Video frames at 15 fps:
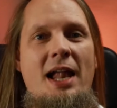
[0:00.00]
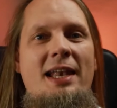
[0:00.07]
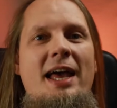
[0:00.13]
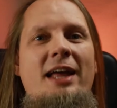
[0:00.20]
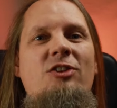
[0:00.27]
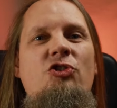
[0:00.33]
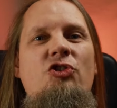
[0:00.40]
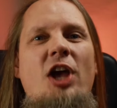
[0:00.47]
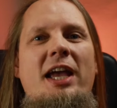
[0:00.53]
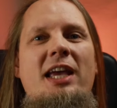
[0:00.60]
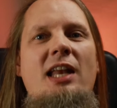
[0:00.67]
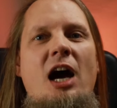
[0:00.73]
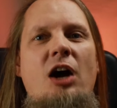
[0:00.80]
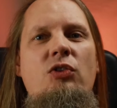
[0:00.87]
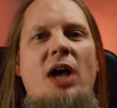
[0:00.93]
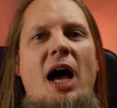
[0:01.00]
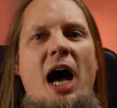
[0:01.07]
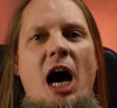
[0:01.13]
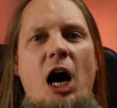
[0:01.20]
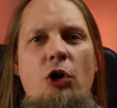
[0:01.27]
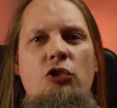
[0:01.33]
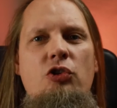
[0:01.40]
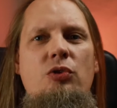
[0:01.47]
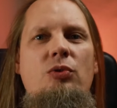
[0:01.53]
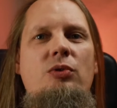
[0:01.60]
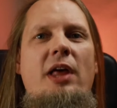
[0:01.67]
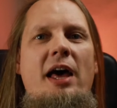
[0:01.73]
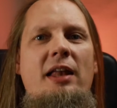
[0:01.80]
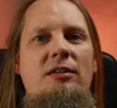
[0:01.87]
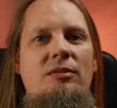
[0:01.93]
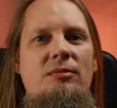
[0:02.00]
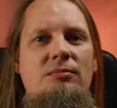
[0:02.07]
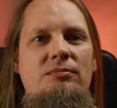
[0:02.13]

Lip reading: Let's check it out how to do that.